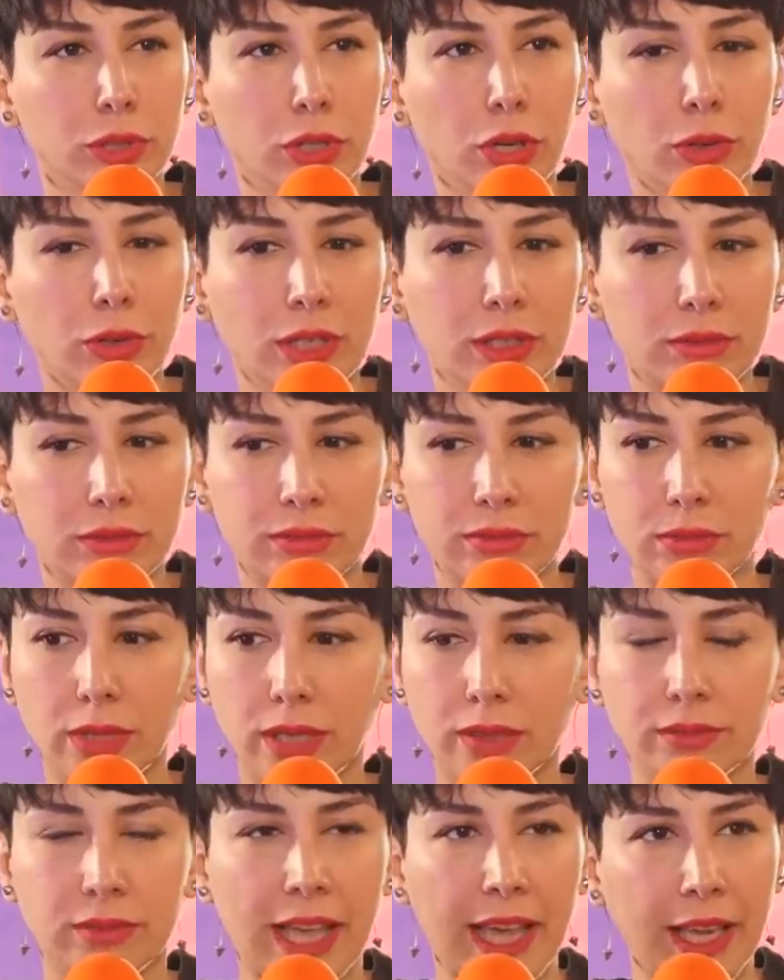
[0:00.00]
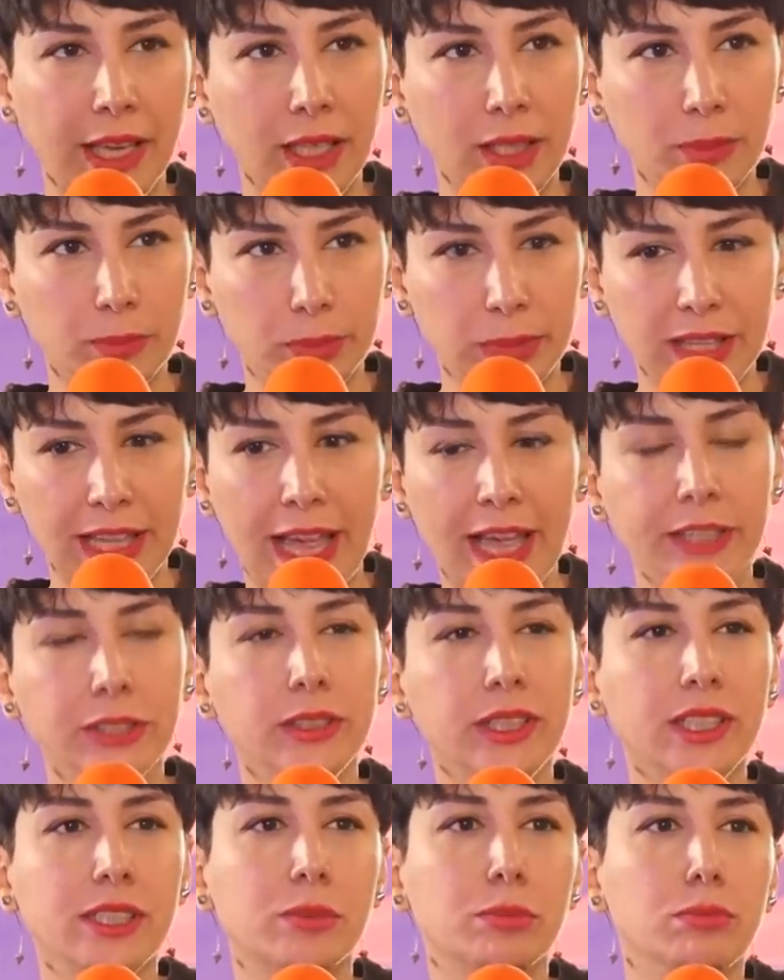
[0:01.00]
You know, they
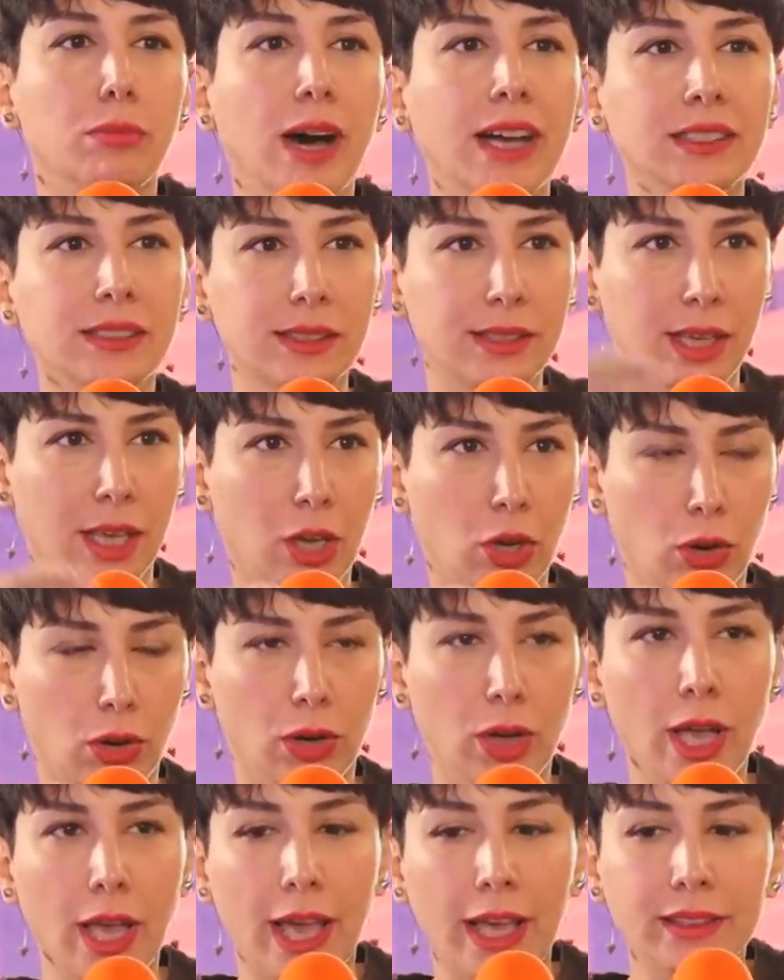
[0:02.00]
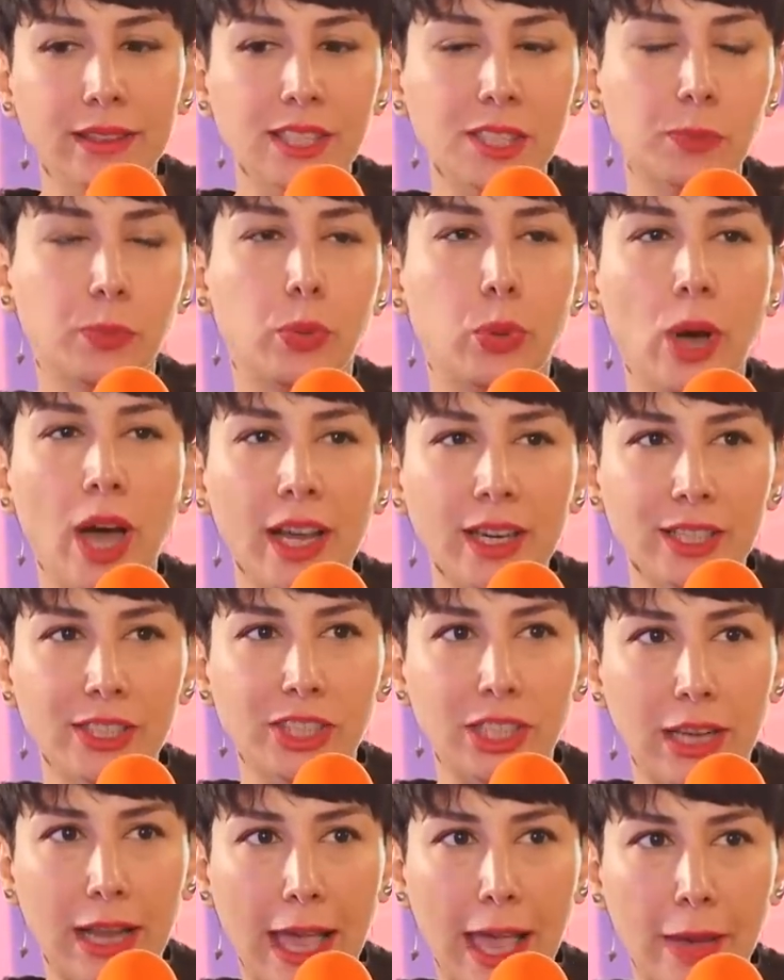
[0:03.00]
planned these months ago, and this Prada
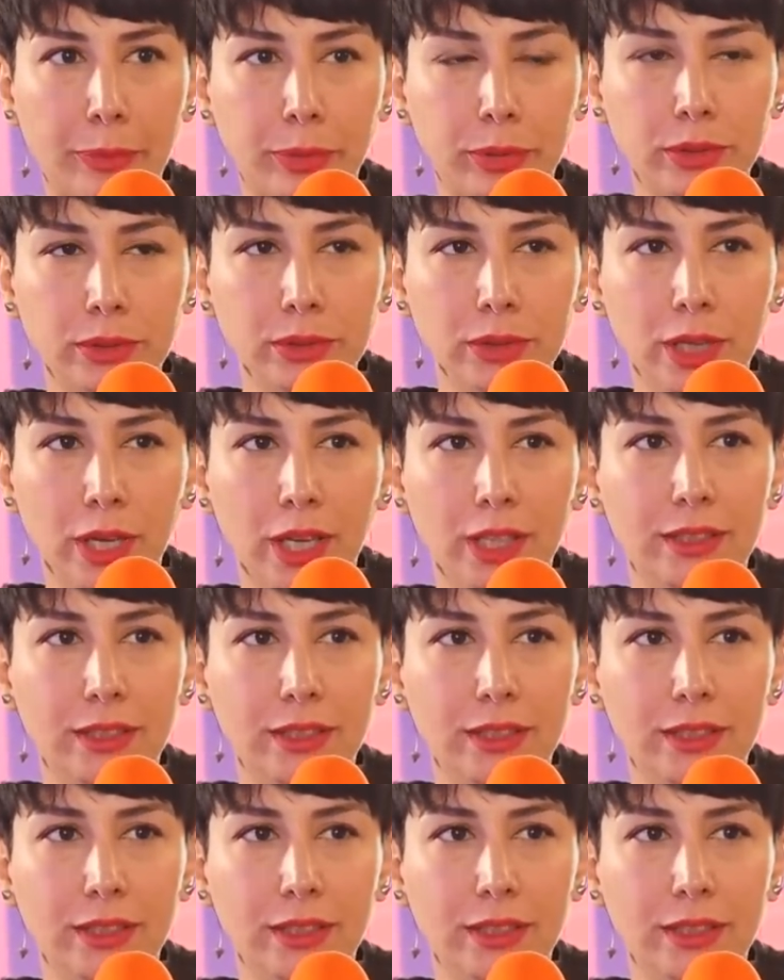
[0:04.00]
shit happened.